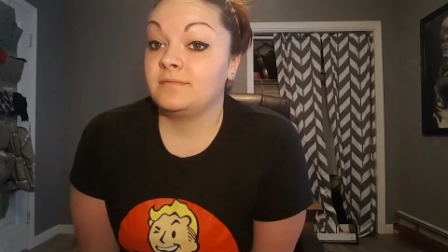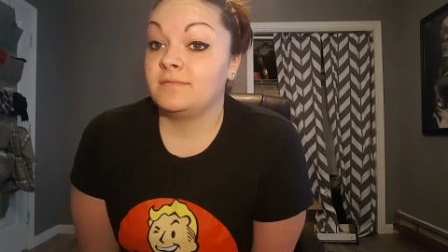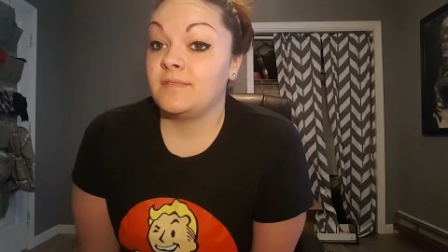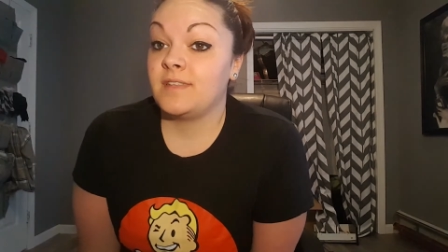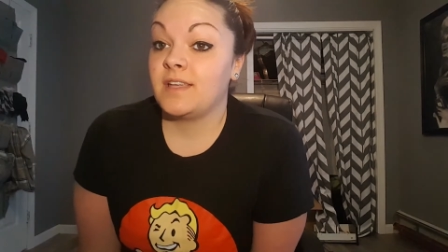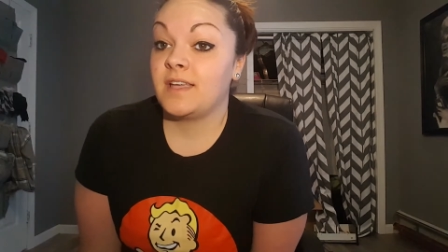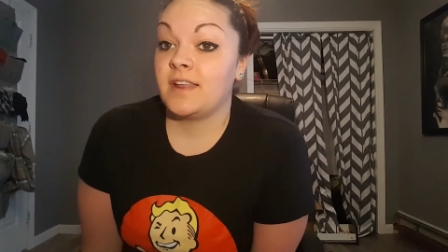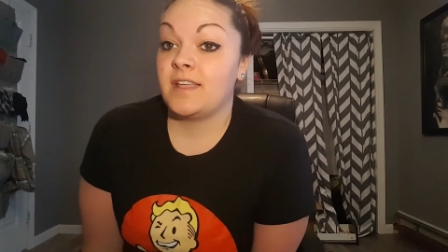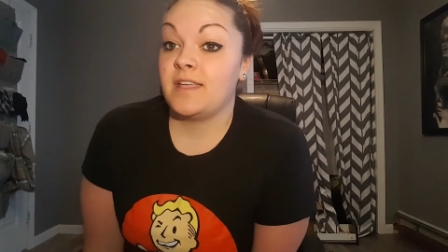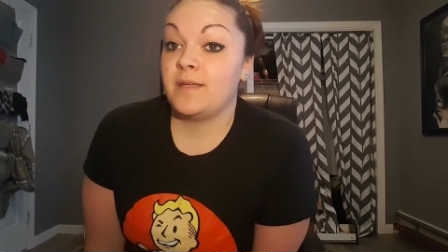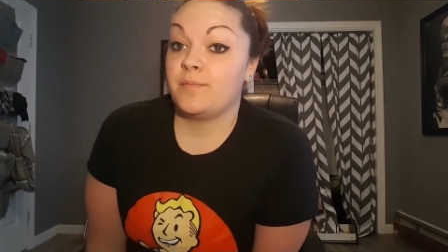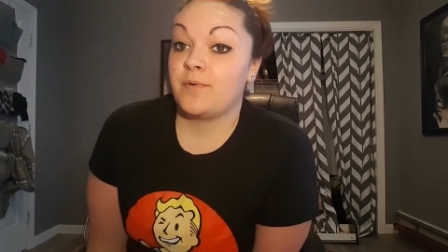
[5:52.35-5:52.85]
You
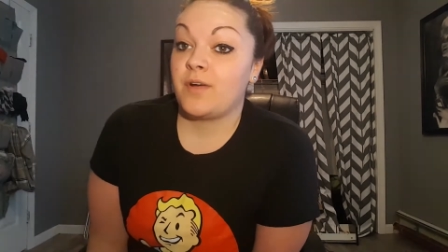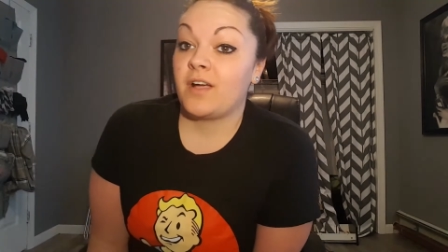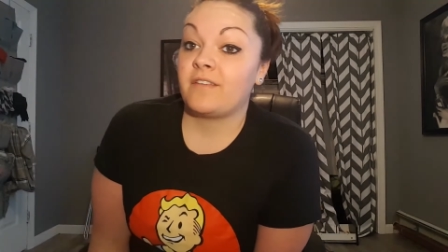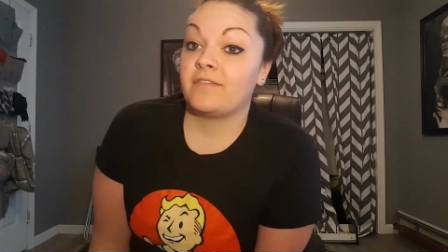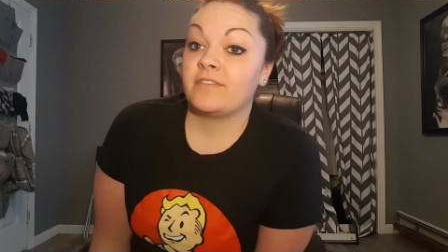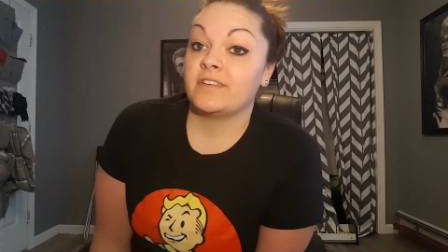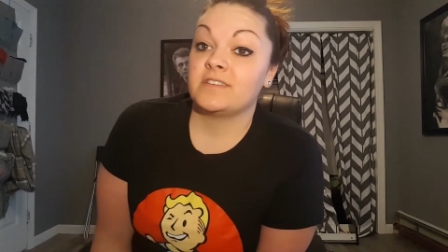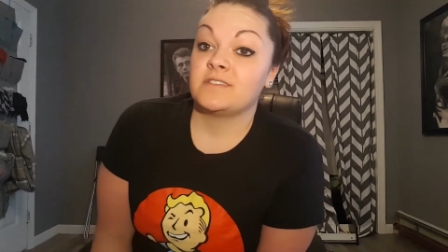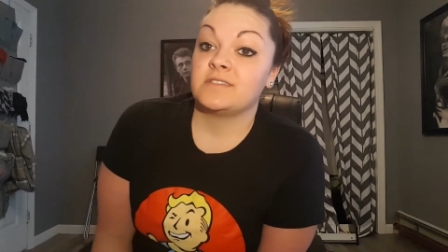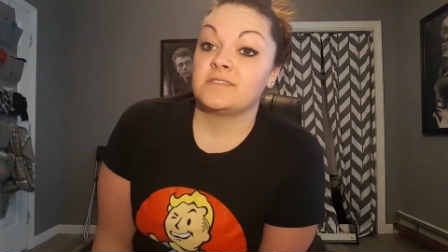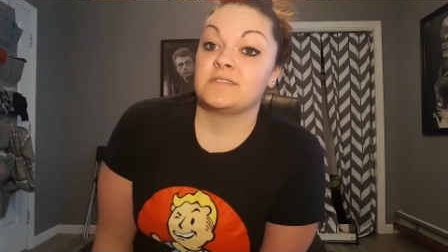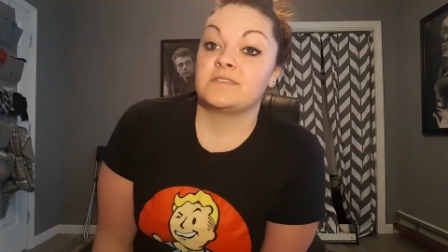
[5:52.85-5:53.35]
gotta eat
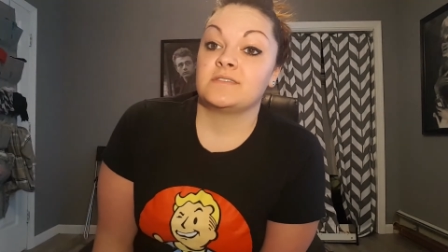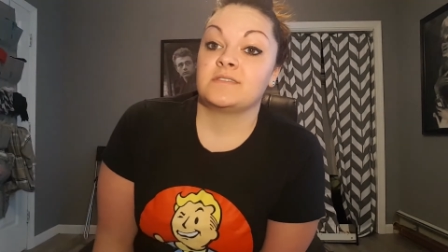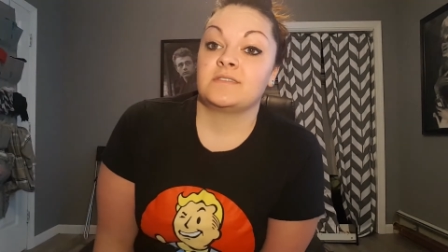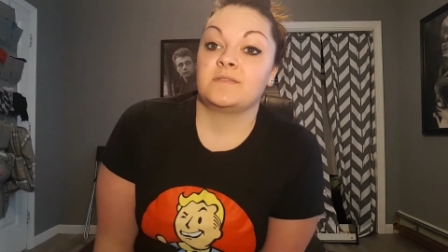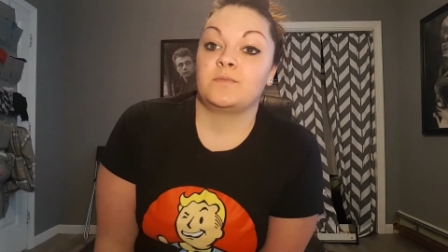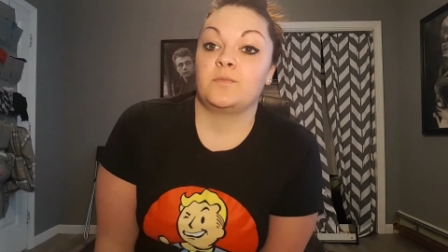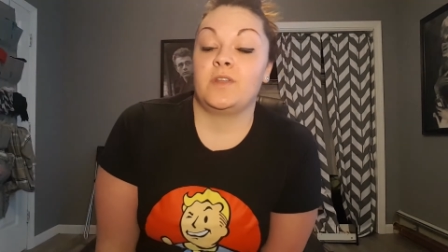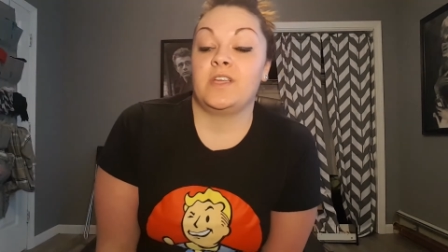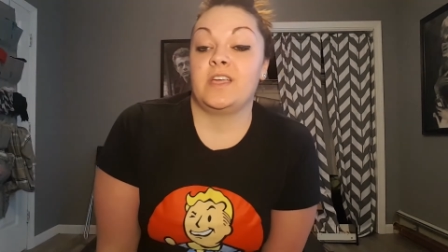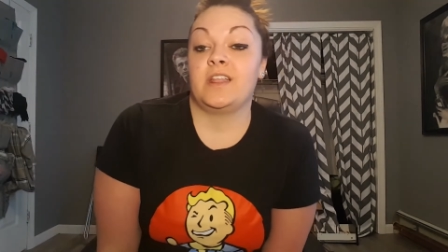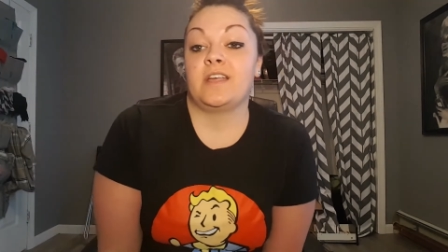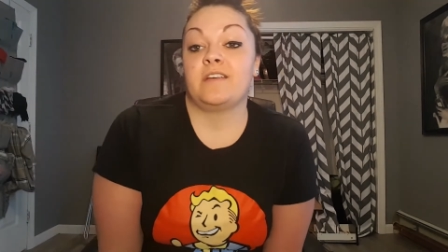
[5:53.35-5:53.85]
breakfast.
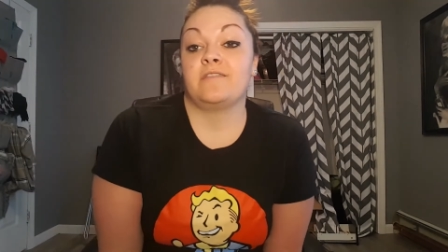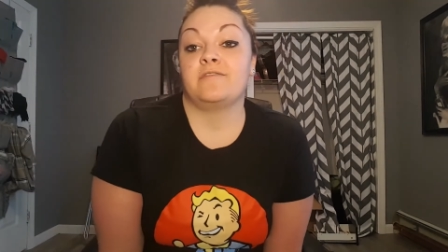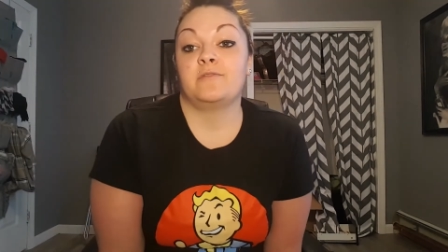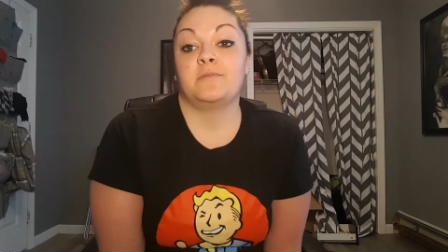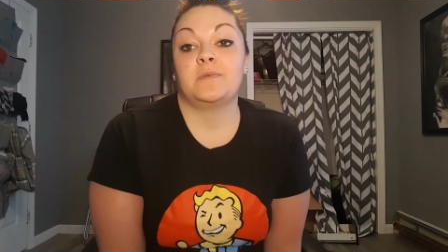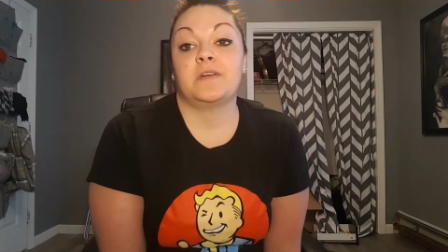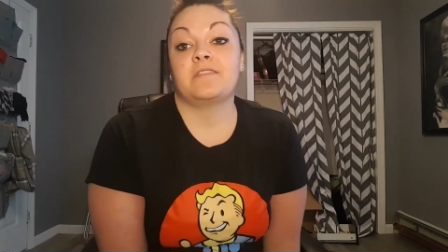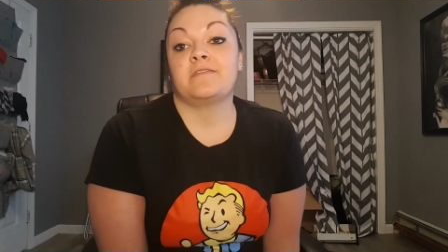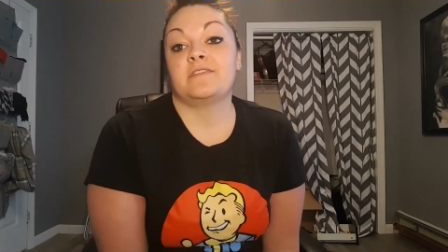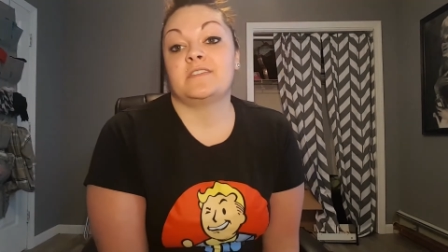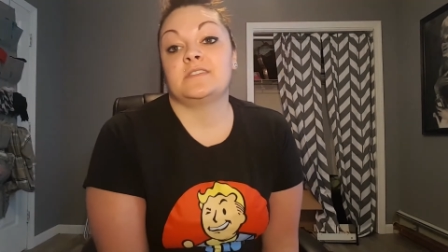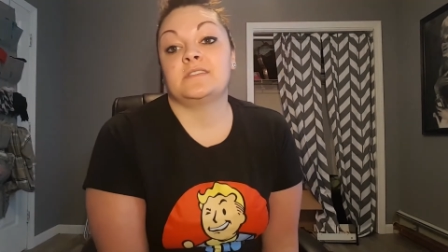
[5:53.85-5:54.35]
What are you gonna have for
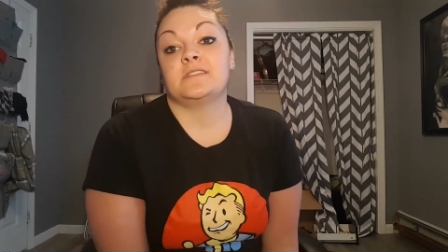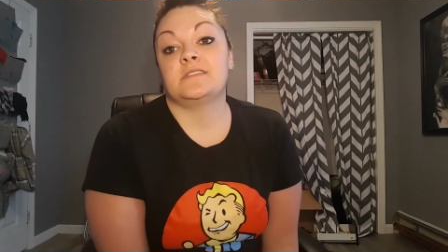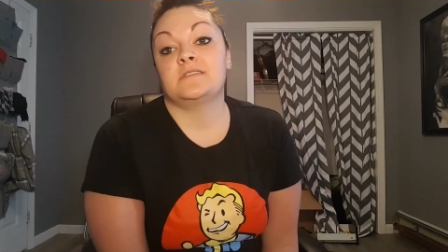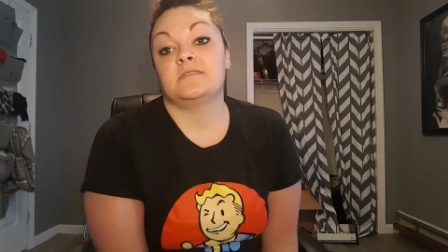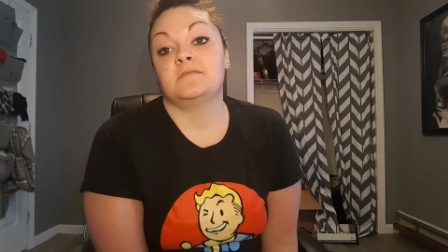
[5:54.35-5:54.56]
breakfast?